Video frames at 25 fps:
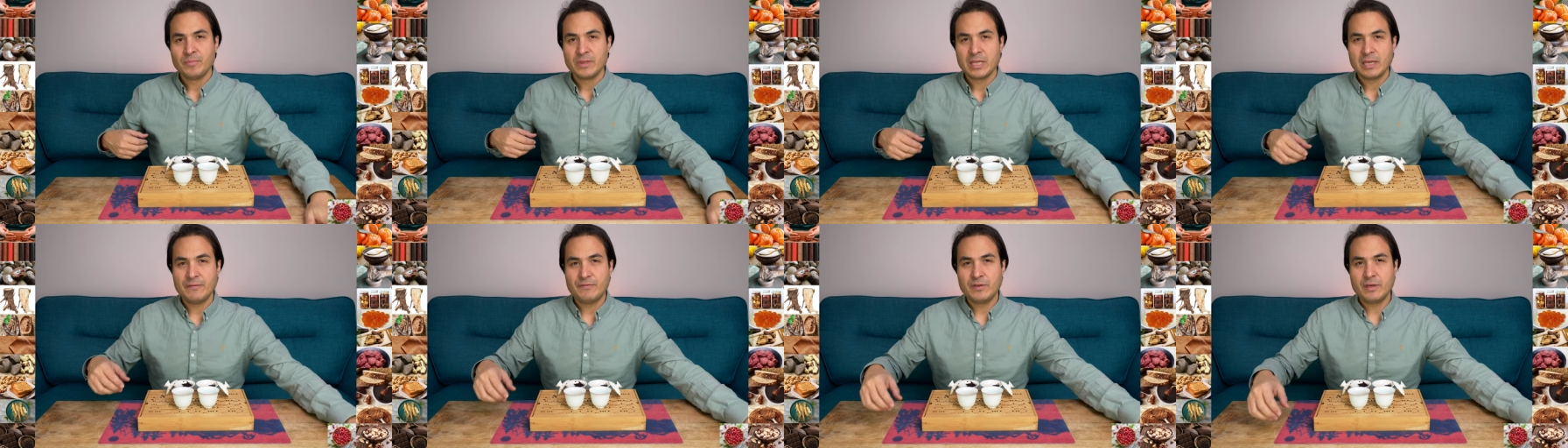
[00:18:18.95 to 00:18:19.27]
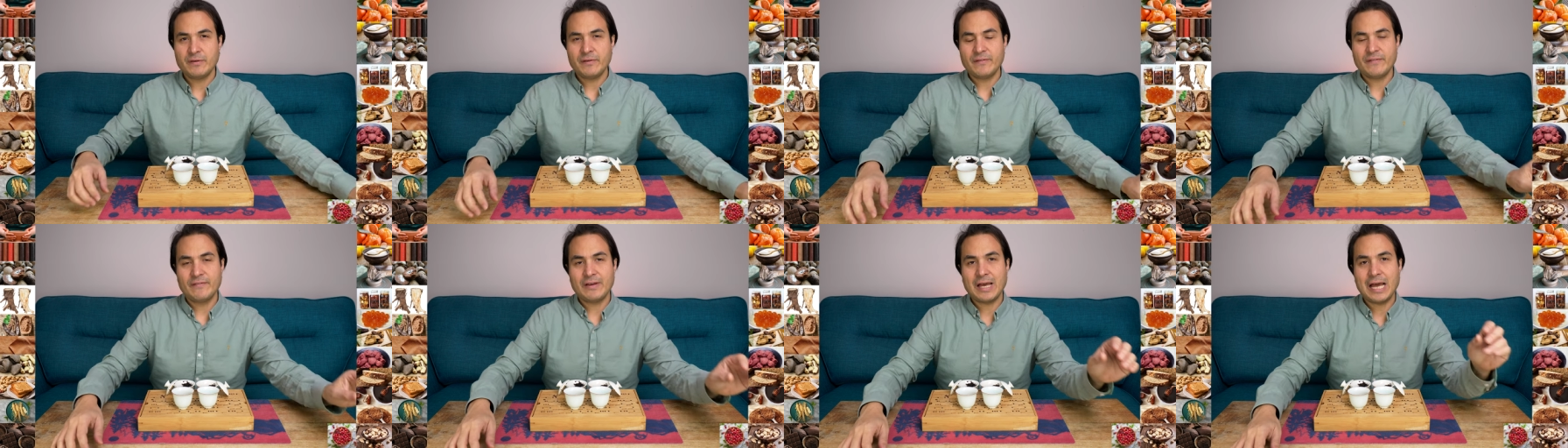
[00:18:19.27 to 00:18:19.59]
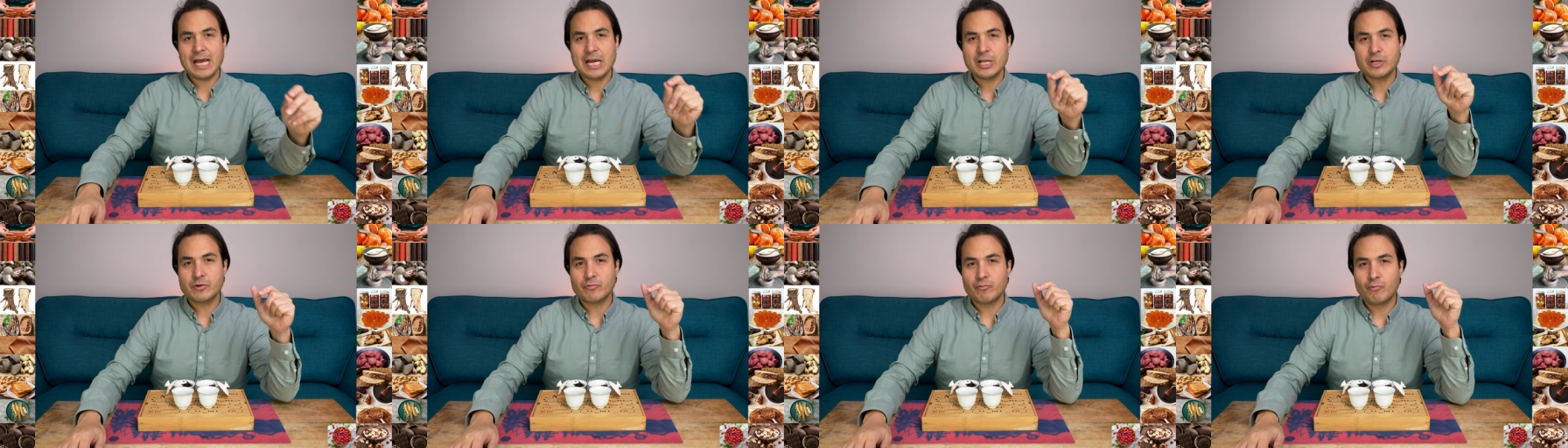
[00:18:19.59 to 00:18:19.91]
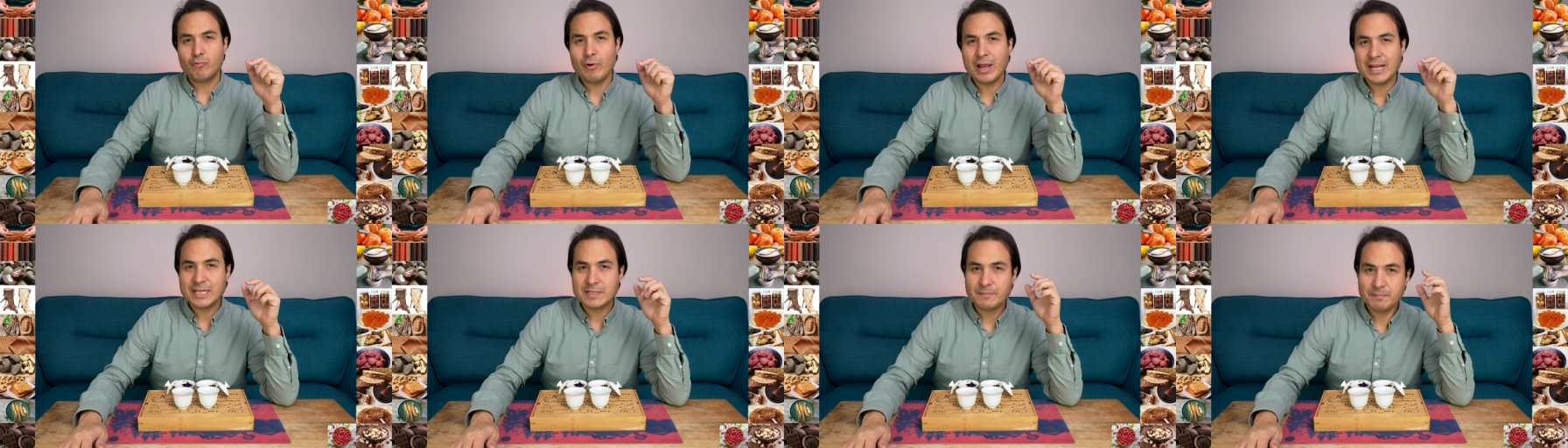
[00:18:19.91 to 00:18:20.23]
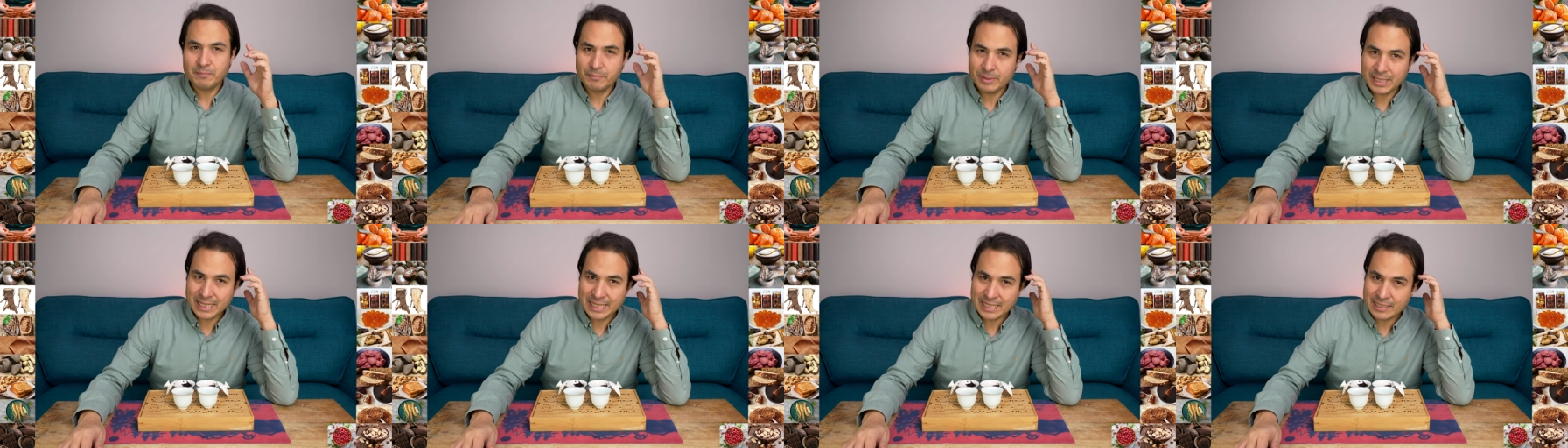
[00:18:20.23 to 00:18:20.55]
if you've ever had red
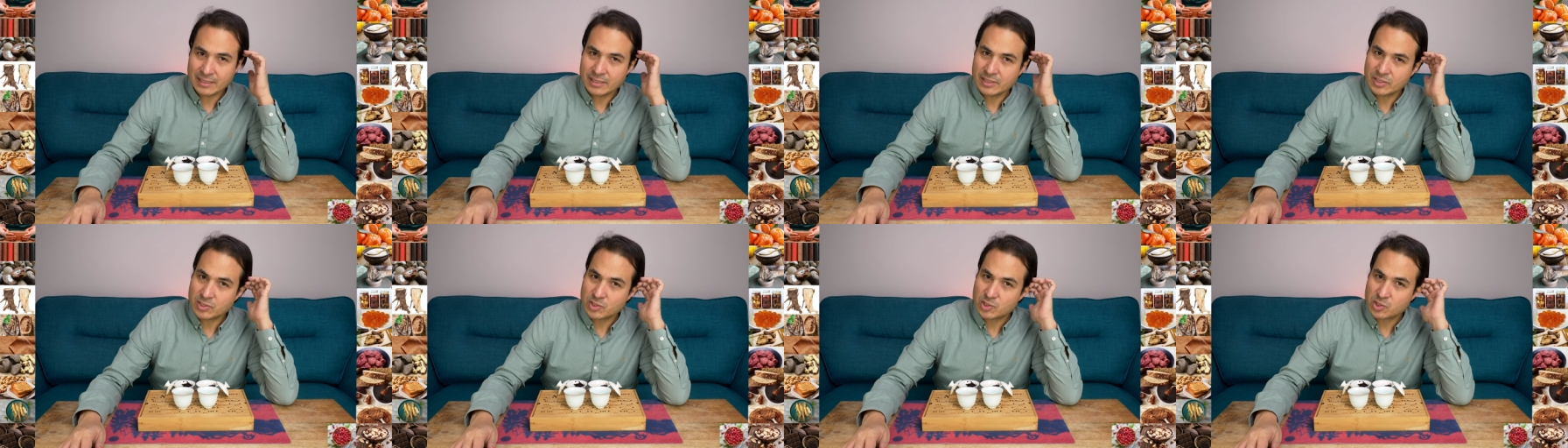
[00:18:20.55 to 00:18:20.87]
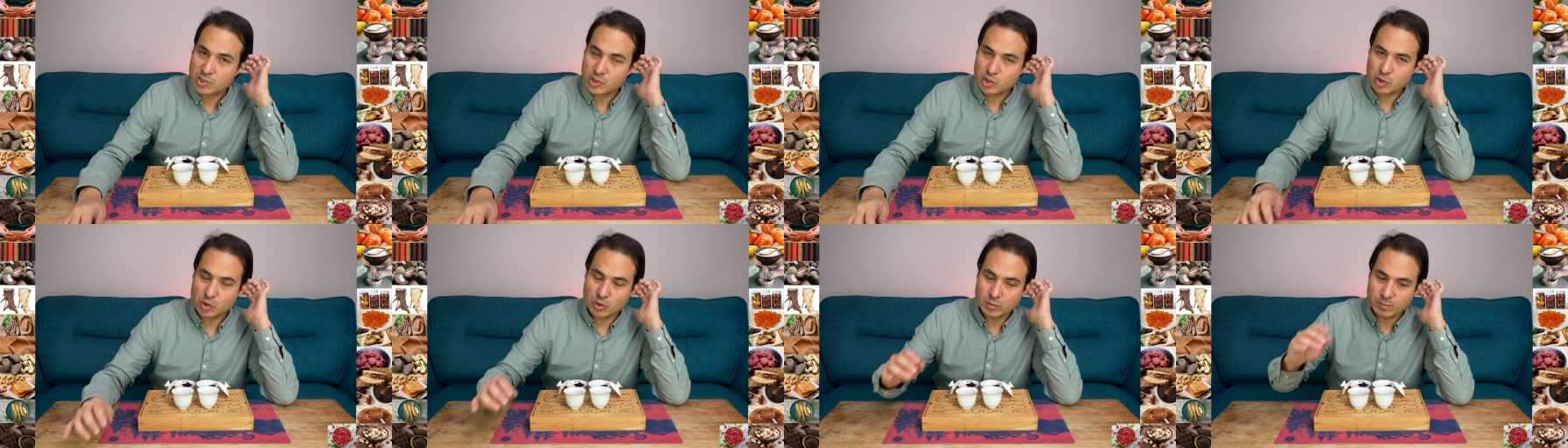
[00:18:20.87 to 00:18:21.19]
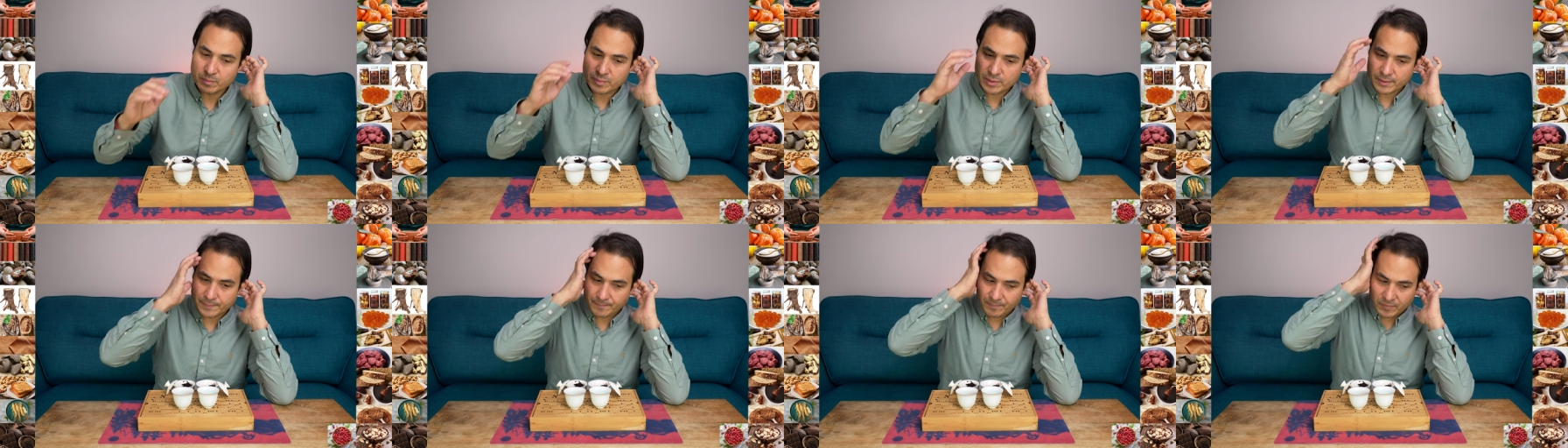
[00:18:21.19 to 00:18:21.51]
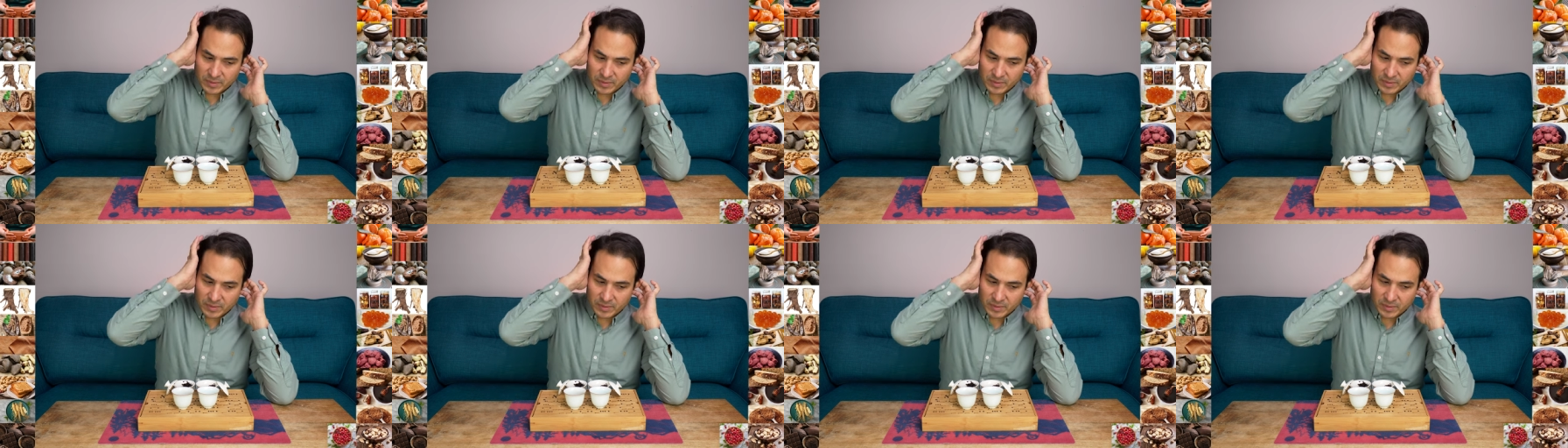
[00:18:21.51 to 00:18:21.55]
bean soup,